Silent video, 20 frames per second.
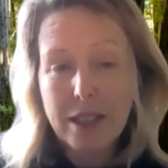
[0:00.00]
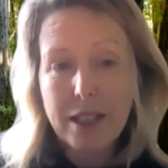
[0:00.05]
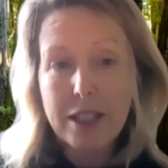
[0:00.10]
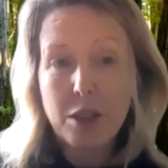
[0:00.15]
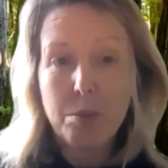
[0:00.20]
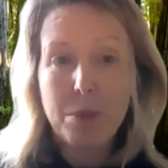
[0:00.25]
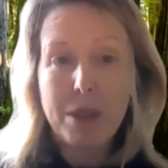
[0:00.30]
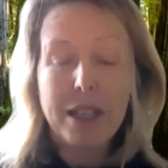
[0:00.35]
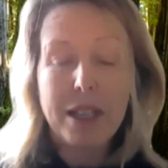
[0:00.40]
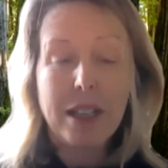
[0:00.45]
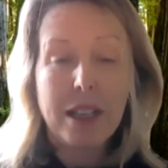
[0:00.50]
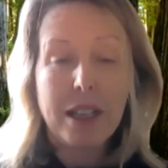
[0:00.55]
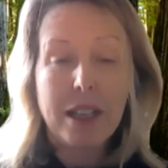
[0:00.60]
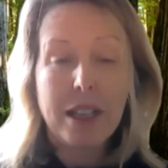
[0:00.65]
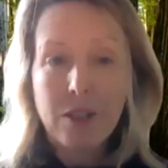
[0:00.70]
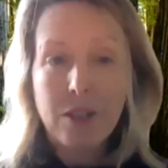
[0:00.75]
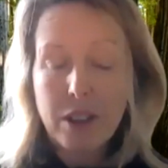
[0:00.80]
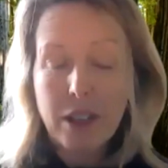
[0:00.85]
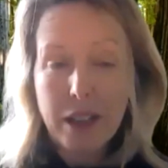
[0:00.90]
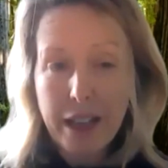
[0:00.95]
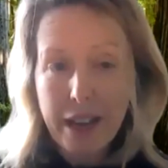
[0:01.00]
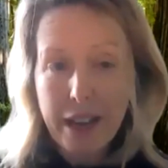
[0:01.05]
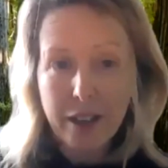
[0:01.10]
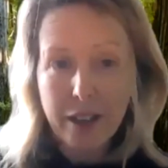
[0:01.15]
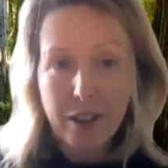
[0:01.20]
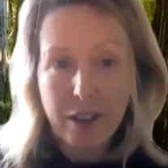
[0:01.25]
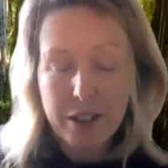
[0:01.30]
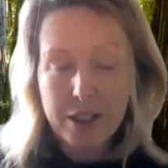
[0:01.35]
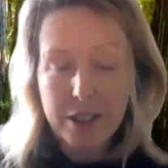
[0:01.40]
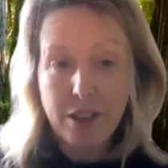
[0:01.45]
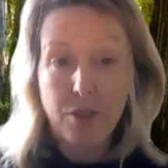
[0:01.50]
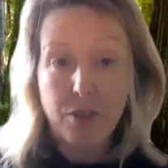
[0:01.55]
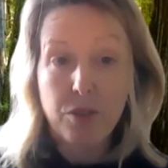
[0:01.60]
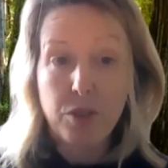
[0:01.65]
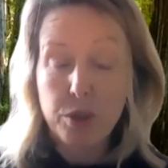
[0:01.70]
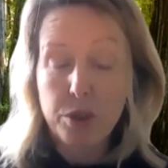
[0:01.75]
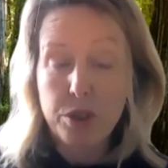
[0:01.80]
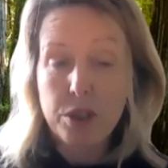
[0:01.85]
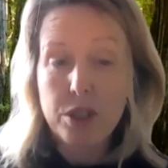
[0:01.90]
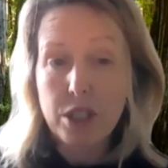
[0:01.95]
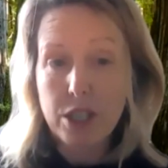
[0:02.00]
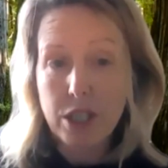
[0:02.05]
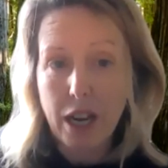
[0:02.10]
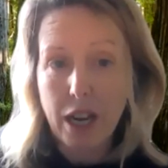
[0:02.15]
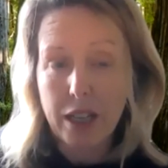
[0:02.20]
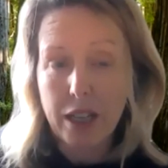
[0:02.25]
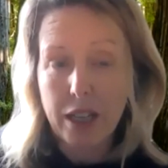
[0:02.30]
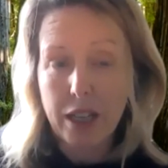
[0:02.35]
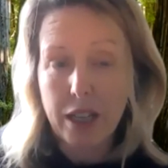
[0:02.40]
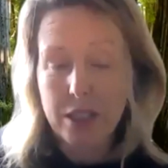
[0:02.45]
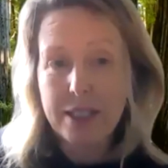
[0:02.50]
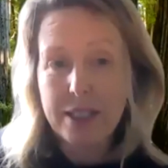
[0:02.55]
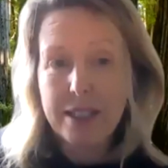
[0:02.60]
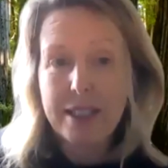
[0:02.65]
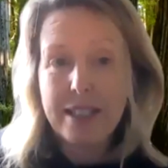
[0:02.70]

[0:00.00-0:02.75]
that mean even the laggards are forced to change.